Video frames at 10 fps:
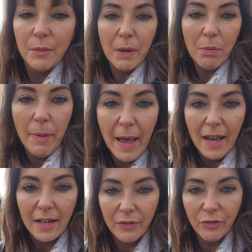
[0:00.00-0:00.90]
be
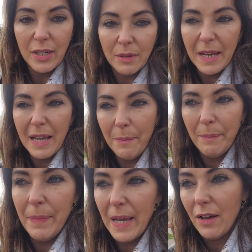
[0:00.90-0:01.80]
prepared for it to be a
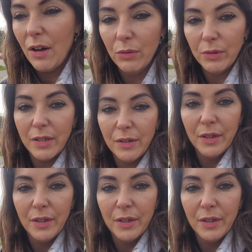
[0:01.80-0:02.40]
bit cold.